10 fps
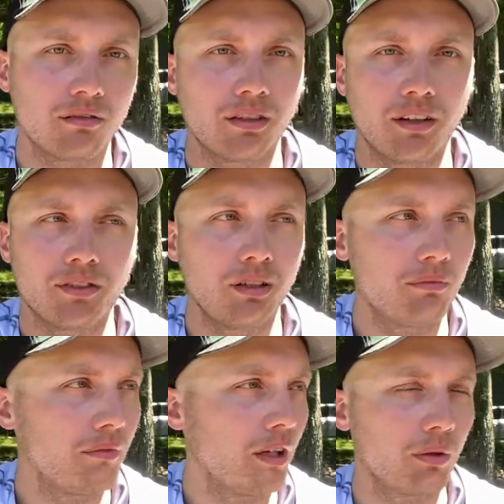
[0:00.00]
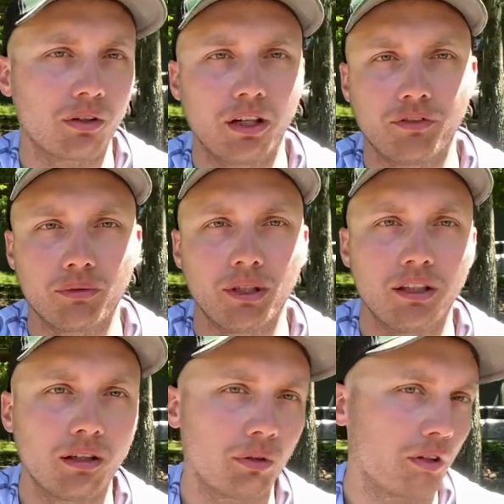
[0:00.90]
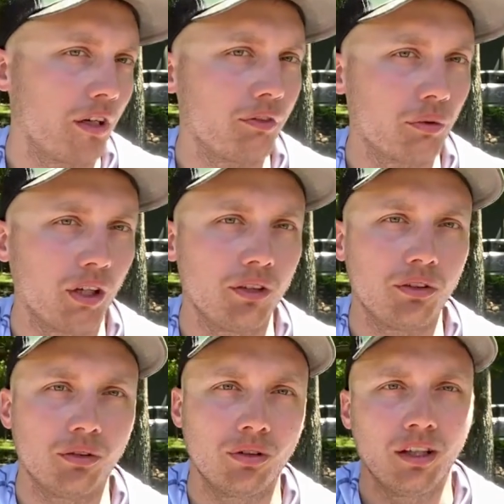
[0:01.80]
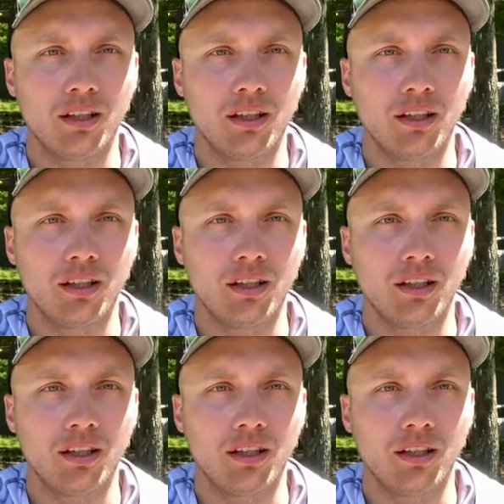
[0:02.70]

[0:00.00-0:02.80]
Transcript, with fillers: Loved them. They were great for me. They were great for what I do.